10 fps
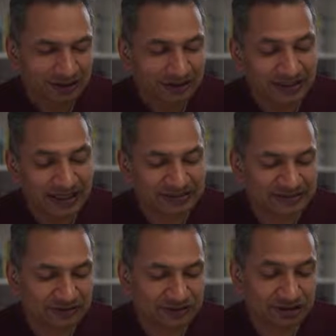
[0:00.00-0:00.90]
The Arts
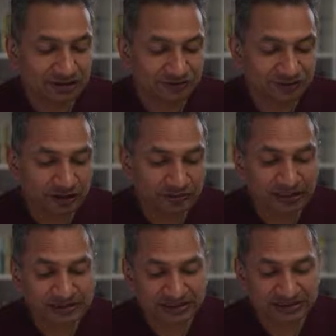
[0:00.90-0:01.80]
Council confirmed
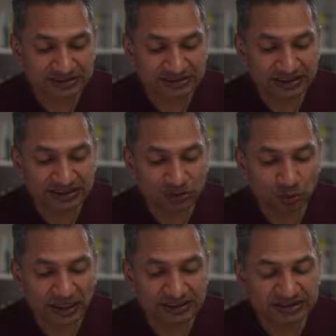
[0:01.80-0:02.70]
that it is
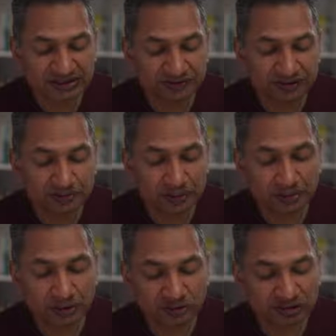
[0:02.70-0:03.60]
waiting for a
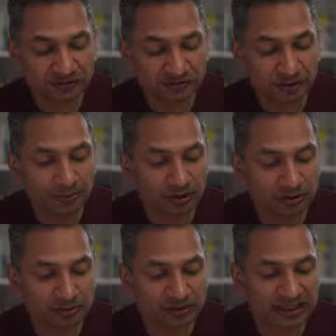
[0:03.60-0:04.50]
proposal from
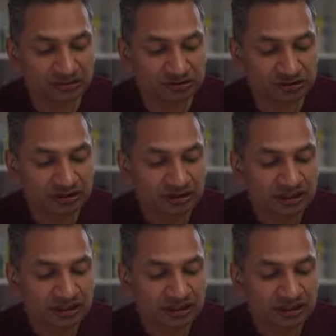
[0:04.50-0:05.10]
Oldham Council